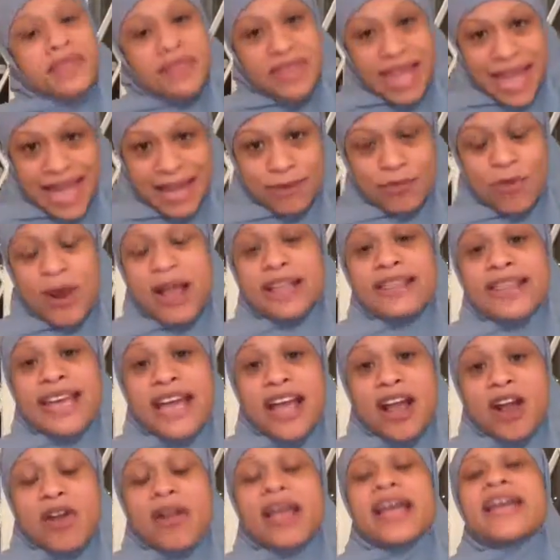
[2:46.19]
that right
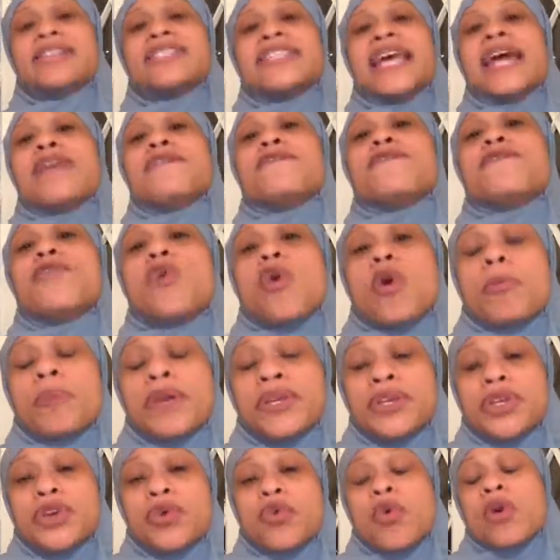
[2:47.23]
there is
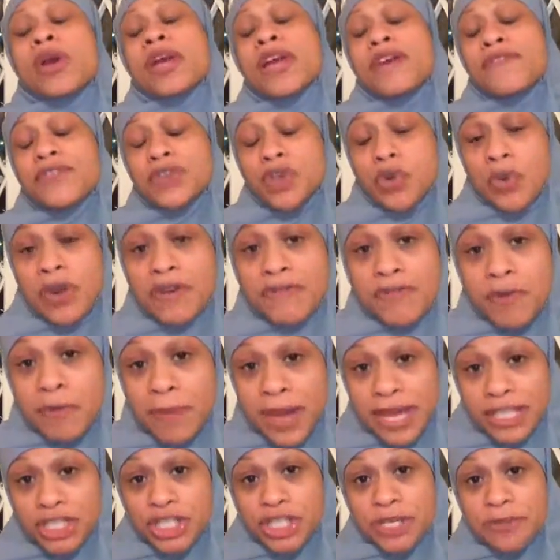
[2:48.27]
informing you or giving you
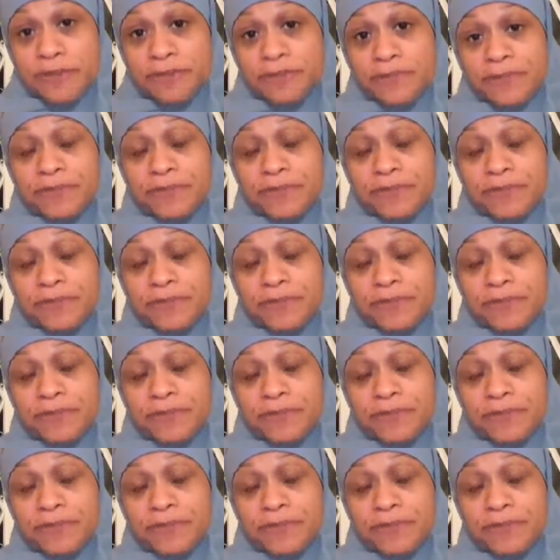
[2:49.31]
information.